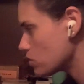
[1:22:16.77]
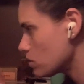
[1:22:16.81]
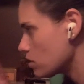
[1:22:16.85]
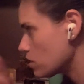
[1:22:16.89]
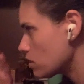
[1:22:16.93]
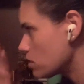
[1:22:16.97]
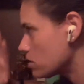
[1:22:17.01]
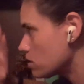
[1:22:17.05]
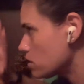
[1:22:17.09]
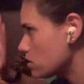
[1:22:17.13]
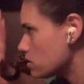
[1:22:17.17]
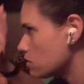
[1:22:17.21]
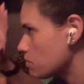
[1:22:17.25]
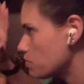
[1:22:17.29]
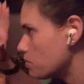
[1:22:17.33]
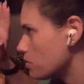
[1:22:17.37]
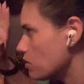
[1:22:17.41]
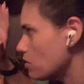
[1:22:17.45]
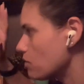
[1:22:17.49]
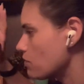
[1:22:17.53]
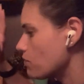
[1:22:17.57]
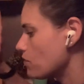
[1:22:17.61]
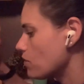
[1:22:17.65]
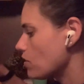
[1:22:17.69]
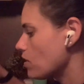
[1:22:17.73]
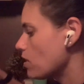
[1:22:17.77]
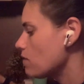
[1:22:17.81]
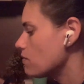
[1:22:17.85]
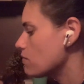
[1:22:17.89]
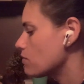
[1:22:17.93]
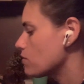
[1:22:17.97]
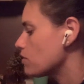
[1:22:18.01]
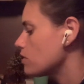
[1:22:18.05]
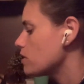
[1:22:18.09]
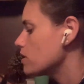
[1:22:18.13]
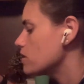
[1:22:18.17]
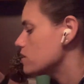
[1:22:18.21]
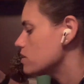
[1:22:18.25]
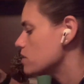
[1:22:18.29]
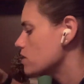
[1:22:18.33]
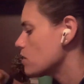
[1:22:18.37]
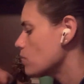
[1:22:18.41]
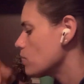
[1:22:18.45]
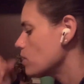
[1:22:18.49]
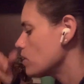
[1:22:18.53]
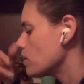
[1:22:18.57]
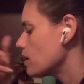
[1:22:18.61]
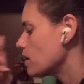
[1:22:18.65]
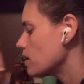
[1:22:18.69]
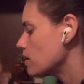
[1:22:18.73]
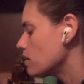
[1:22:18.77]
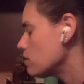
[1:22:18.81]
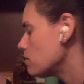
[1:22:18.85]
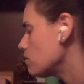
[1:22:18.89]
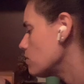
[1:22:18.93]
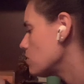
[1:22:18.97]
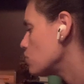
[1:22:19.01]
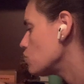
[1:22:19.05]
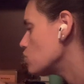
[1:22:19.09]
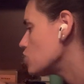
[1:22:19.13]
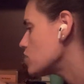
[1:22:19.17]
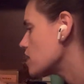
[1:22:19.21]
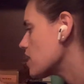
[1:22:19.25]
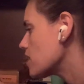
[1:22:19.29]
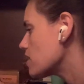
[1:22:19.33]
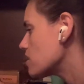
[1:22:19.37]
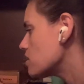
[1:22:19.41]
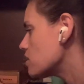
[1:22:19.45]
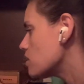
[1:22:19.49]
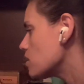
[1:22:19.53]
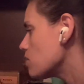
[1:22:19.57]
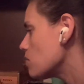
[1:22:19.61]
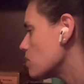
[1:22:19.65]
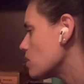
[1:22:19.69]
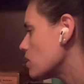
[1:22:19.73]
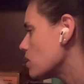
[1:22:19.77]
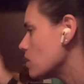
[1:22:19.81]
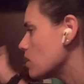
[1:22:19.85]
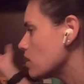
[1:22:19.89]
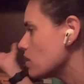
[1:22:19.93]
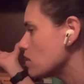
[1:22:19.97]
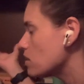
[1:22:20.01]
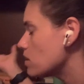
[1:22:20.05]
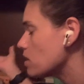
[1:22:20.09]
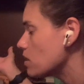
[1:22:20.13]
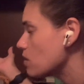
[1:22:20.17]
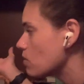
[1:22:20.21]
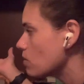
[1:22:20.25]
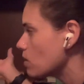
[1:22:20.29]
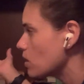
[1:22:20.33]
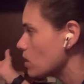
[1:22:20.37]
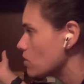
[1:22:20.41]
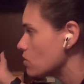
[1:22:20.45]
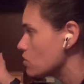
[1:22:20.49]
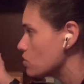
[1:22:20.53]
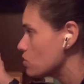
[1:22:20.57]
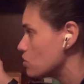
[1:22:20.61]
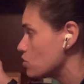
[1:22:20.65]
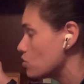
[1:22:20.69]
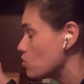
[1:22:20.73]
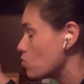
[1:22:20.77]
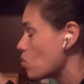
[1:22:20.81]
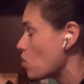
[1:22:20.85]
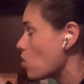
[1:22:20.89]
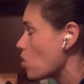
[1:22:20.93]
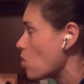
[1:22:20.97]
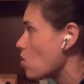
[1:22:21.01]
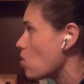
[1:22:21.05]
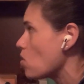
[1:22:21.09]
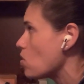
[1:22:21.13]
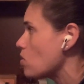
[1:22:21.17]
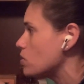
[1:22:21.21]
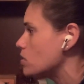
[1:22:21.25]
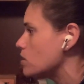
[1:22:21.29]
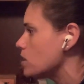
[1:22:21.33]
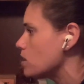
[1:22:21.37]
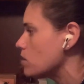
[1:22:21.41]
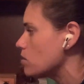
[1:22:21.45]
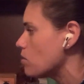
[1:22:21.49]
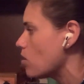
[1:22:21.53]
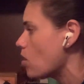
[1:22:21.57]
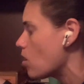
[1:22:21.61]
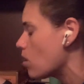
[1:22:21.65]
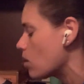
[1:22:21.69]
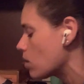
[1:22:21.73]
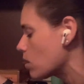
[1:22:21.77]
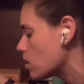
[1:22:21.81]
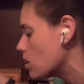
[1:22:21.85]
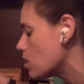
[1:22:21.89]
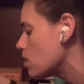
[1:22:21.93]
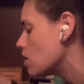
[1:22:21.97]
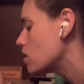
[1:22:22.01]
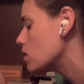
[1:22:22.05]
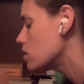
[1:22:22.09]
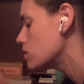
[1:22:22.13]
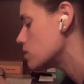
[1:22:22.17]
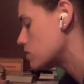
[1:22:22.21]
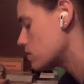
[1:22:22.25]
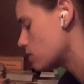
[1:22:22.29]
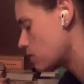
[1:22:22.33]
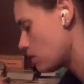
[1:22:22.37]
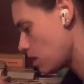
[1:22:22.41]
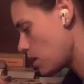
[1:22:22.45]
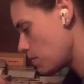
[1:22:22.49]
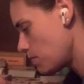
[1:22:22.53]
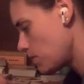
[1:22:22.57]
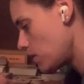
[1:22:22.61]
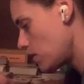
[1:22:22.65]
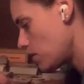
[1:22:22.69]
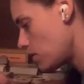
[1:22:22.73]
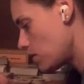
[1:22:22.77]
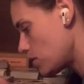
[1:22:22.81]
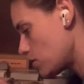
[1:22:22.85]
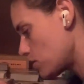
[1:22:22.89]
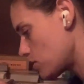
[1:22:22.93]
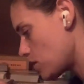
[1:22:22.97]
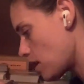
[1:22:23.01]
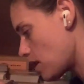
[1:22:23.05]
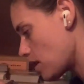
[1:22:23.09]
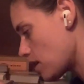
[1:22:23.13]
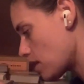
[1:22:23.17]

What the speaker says: that disappeared forever. It's someone like you text them and then they don't answer you all day long. So I'm here to try to